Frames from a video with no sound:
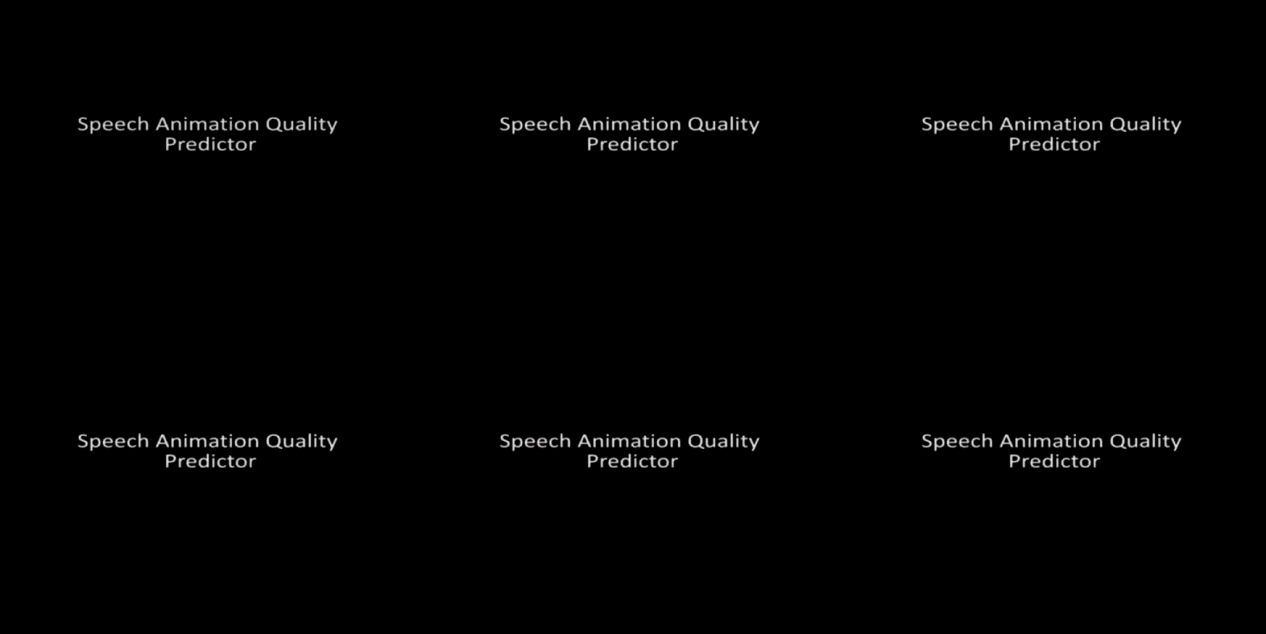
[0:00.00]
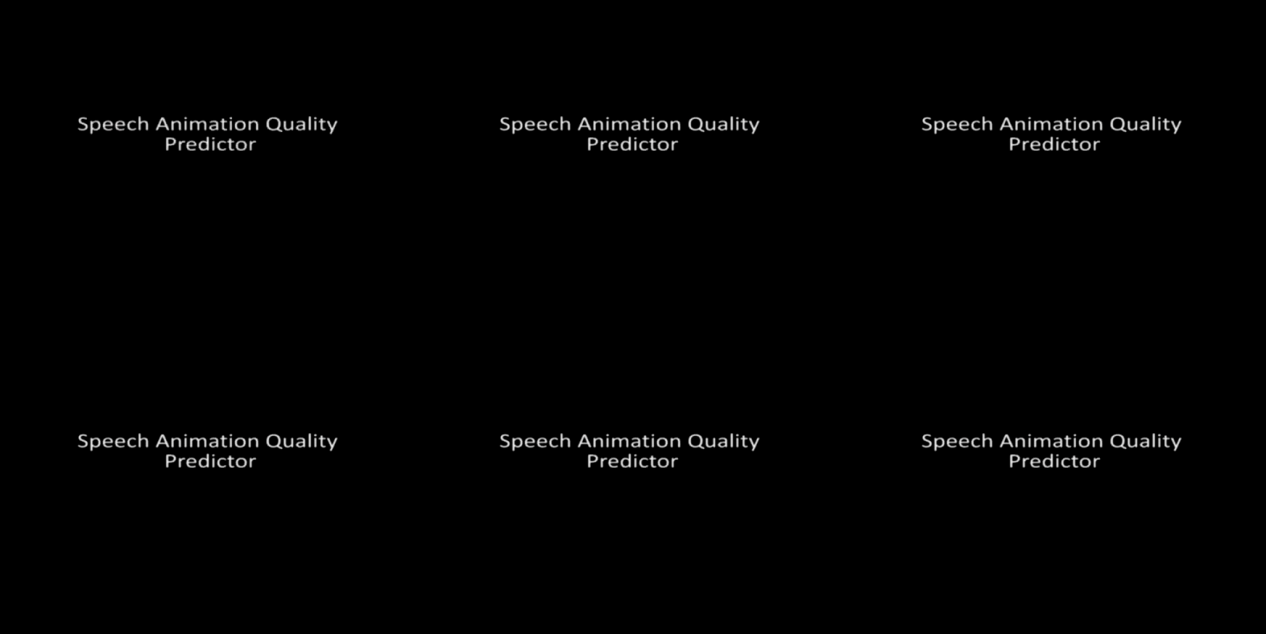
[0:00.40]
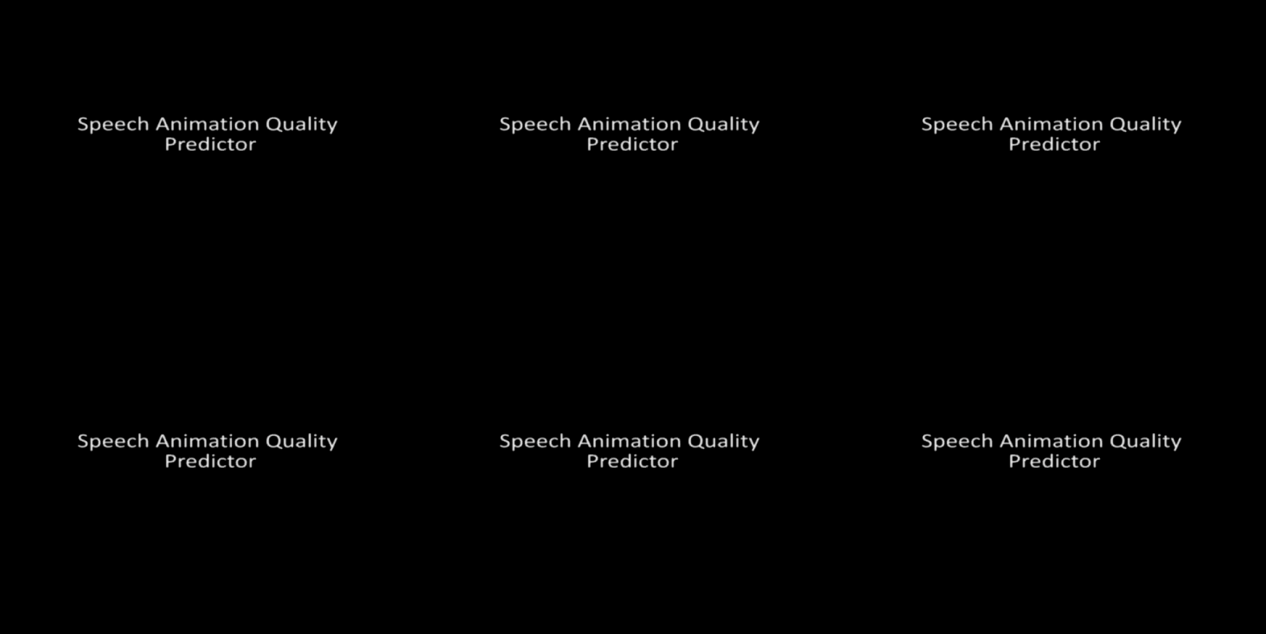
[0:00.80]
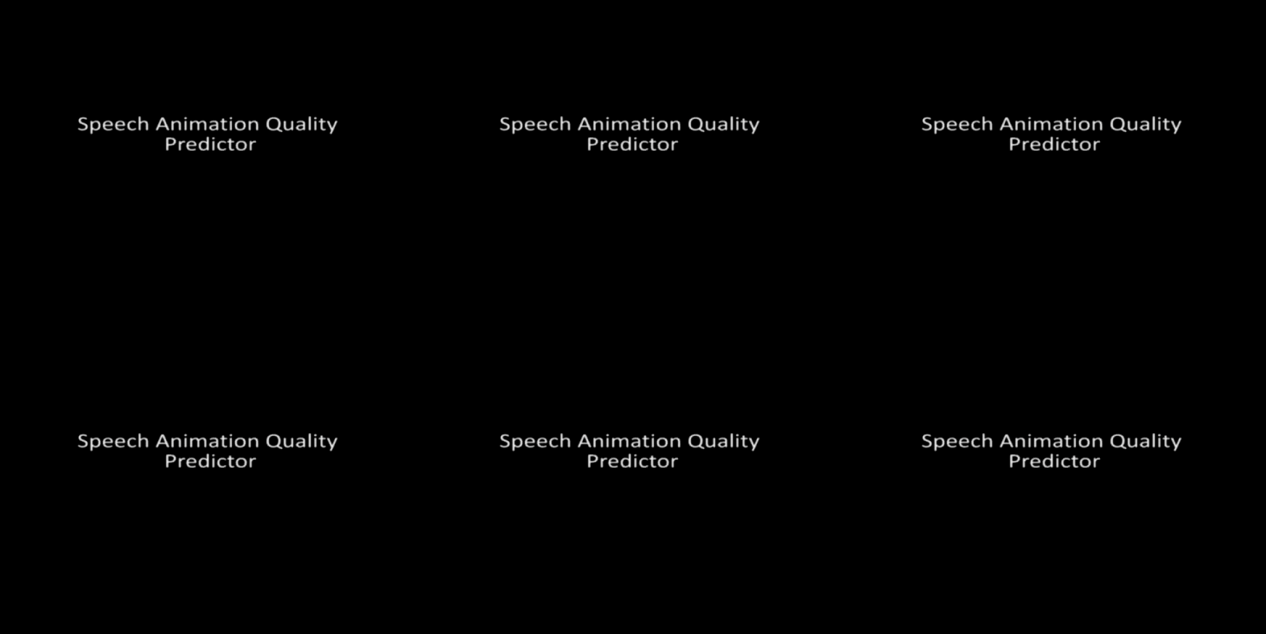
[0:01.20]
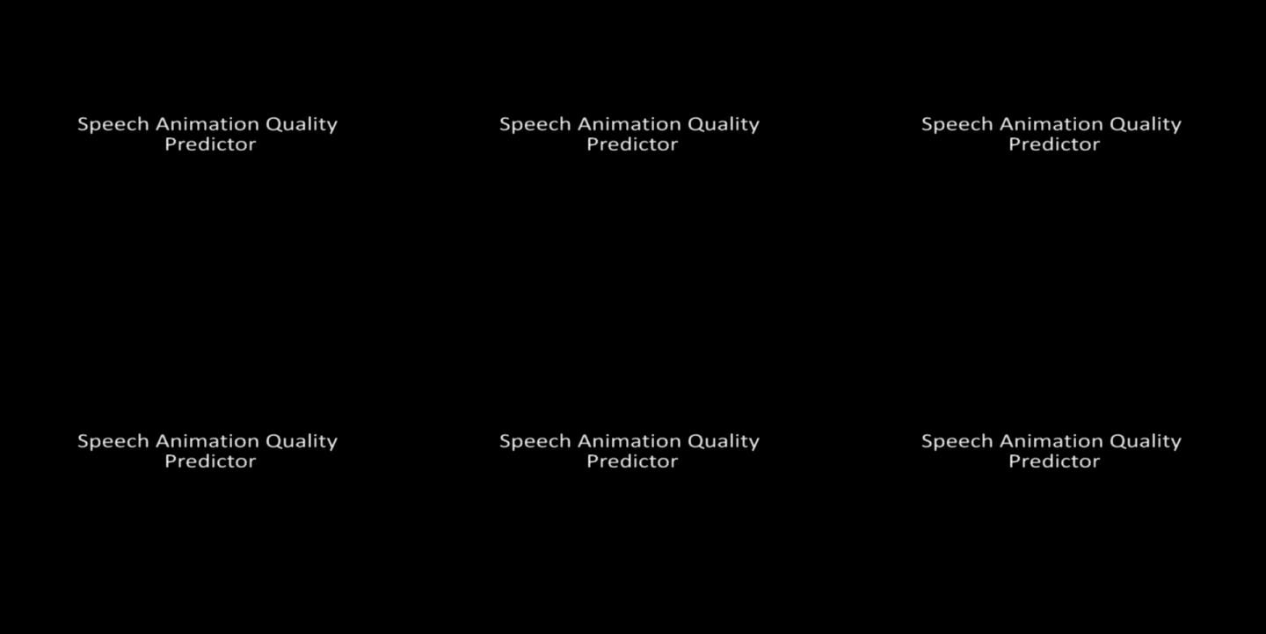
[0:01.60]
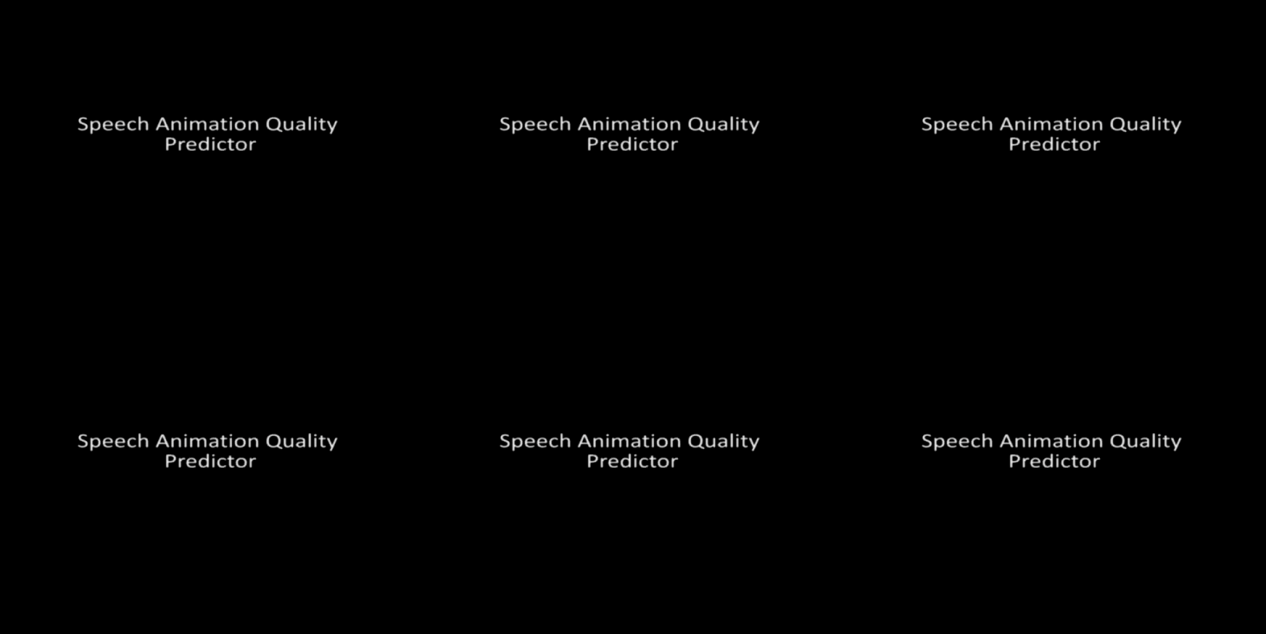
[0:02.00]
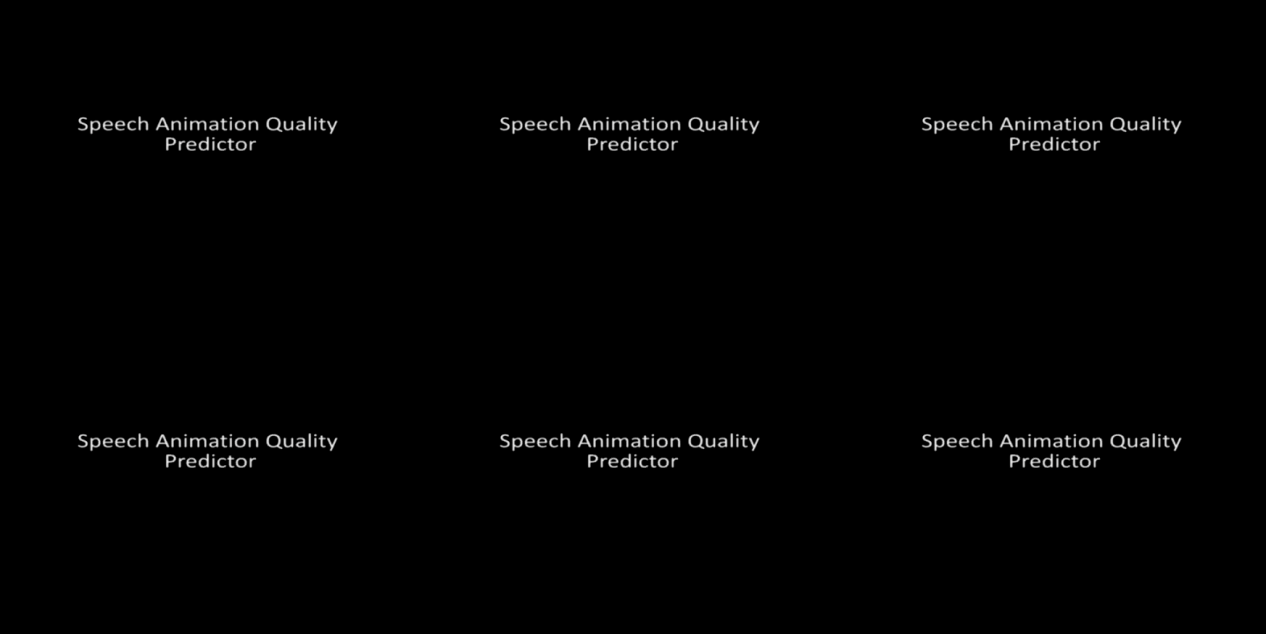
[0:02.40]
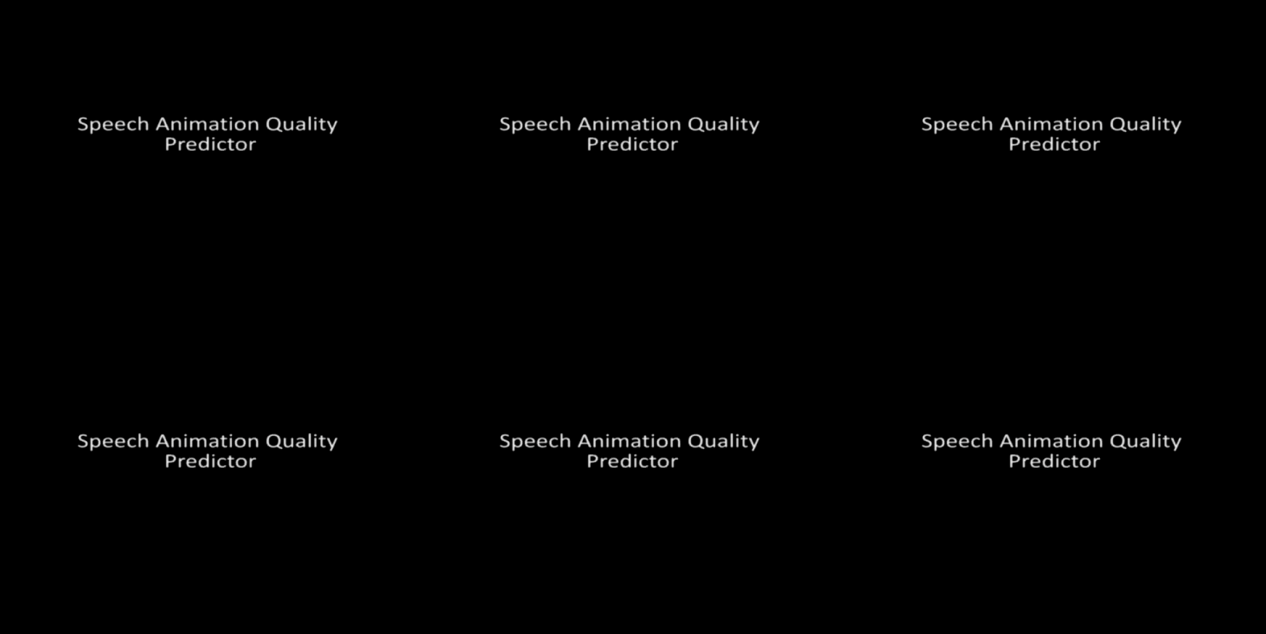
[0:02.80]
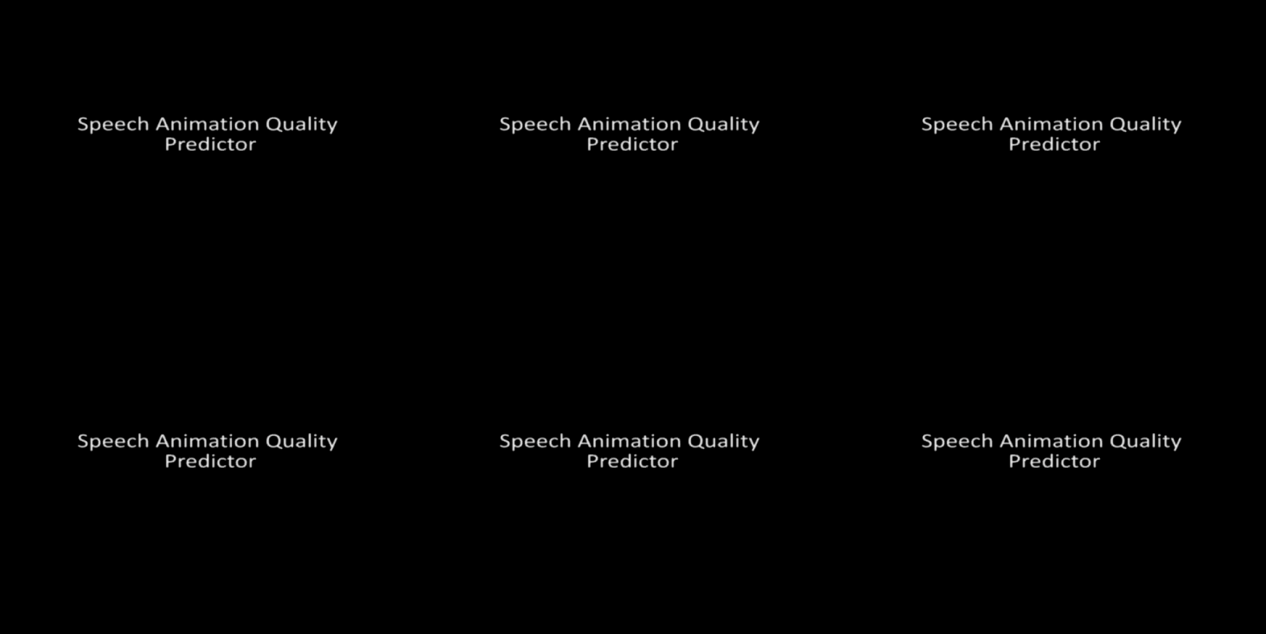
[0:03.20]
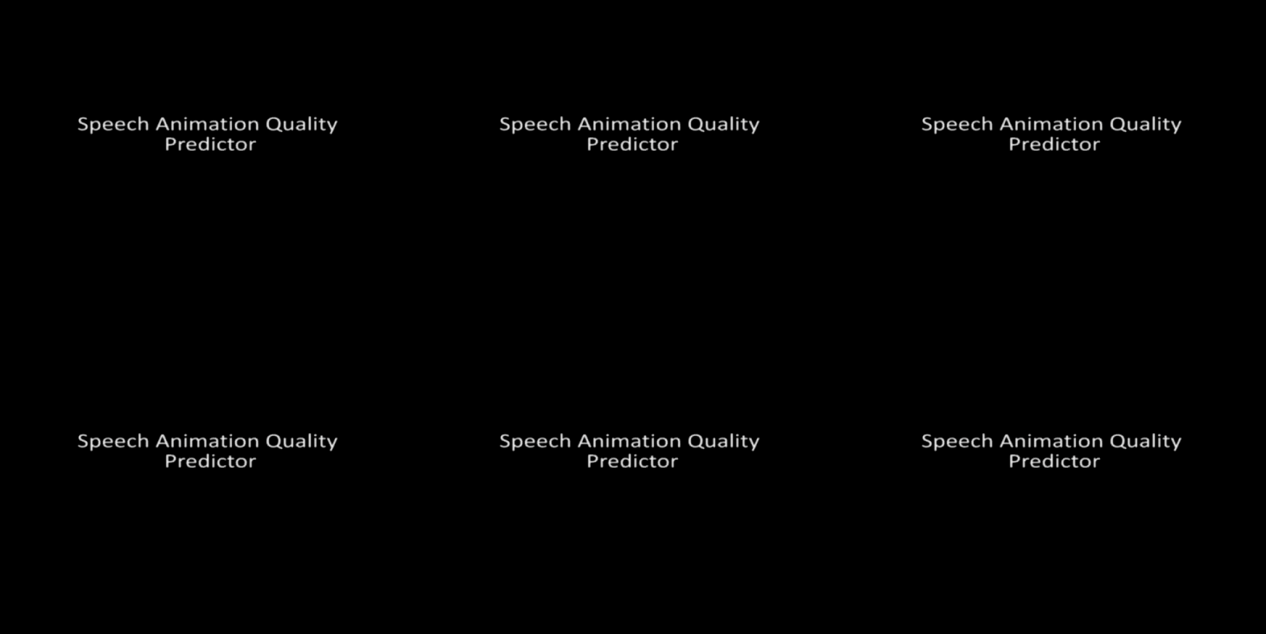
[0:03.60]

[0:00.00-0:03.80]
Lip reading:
No face is visible, so there are no lips to read.